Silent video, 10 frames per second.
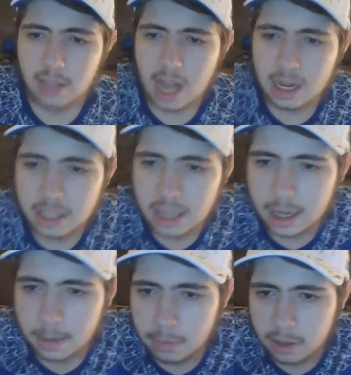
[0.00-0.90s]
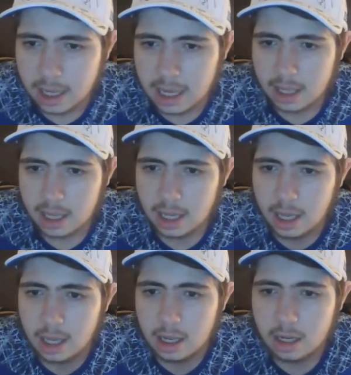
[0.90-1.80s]
Understand completely.
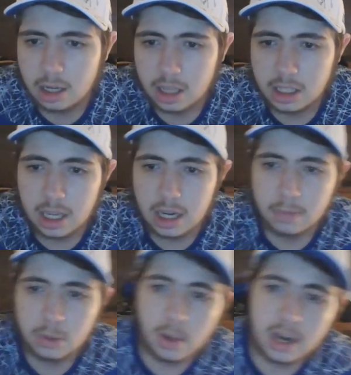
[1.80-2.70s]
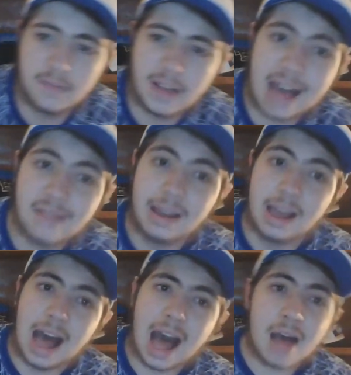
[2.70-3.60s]
19, I'm 25.
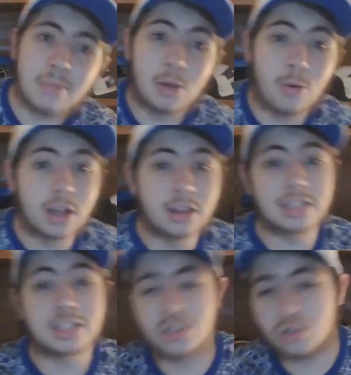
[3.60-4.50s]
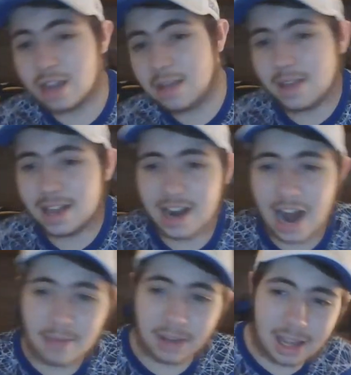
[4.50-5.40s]
I'm the one that's streaming, and
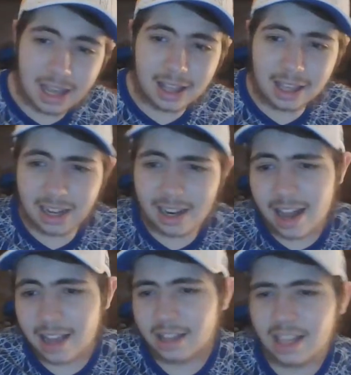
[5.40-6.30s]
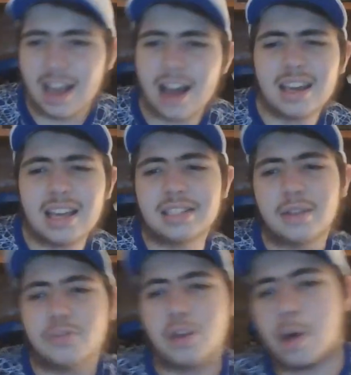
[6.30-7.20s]
I'm clearly the youngest
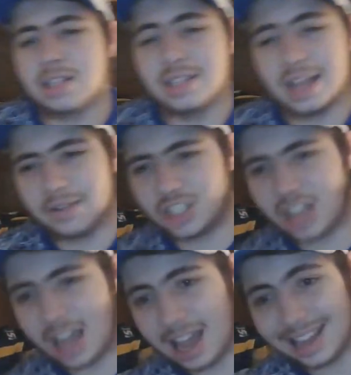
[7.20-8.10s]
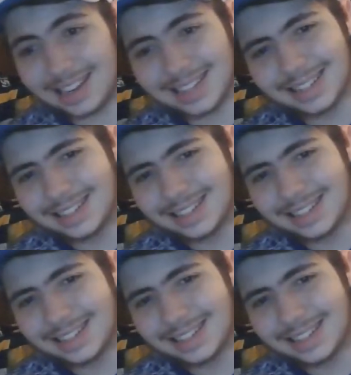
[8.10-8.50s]
of the ones that have shared.